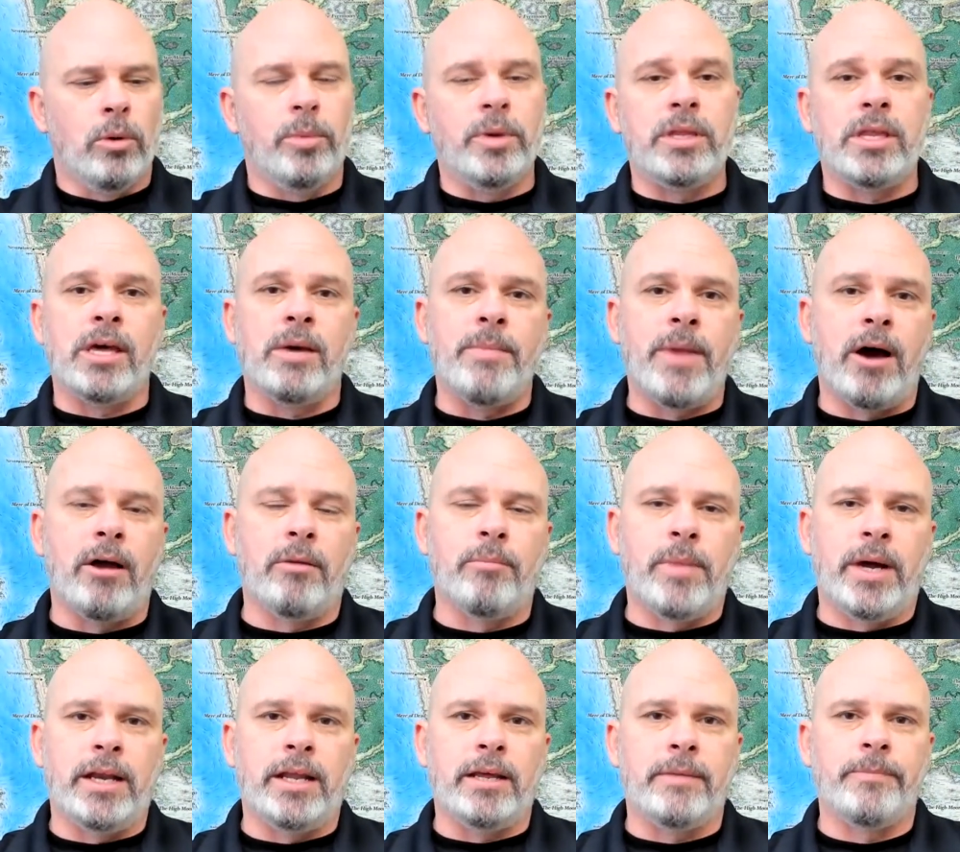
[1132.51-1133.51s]
will be the
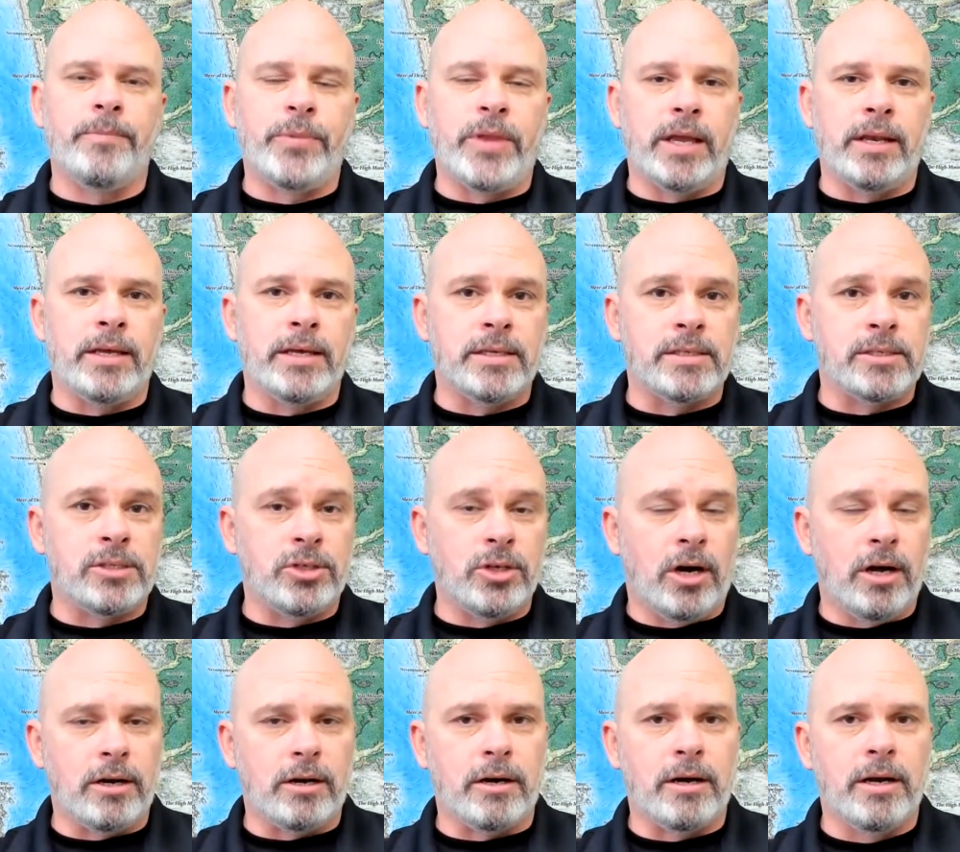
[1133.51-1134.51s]
amount of money that his
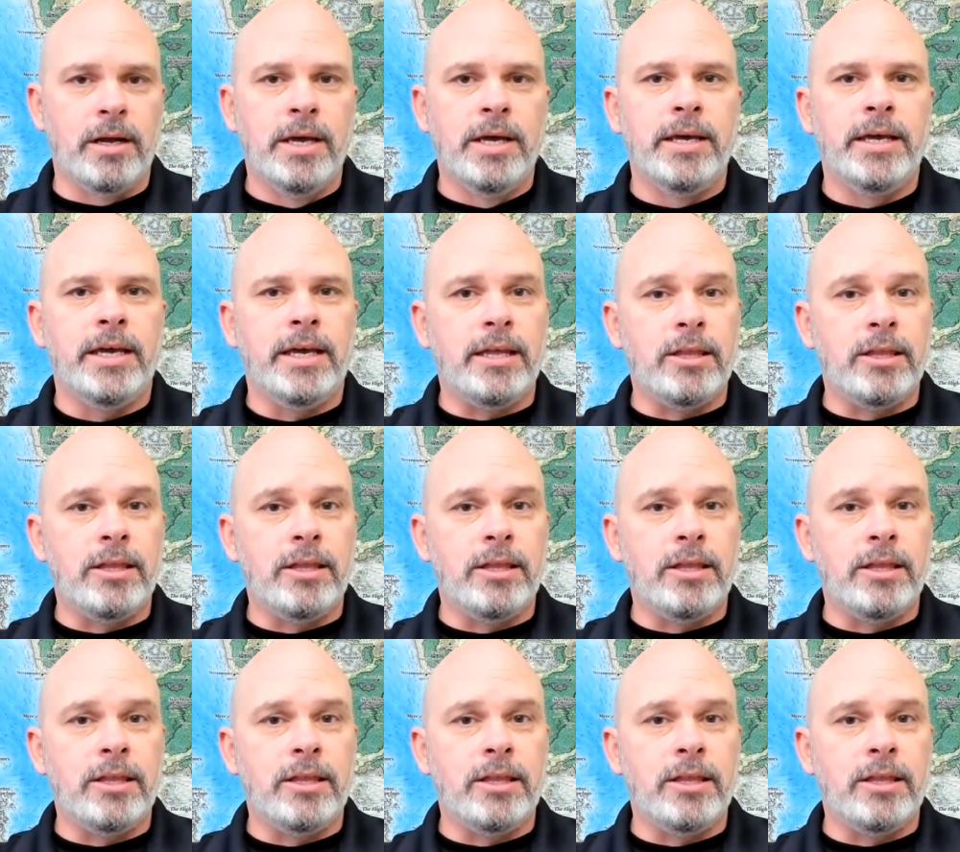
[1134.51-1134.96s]
daughter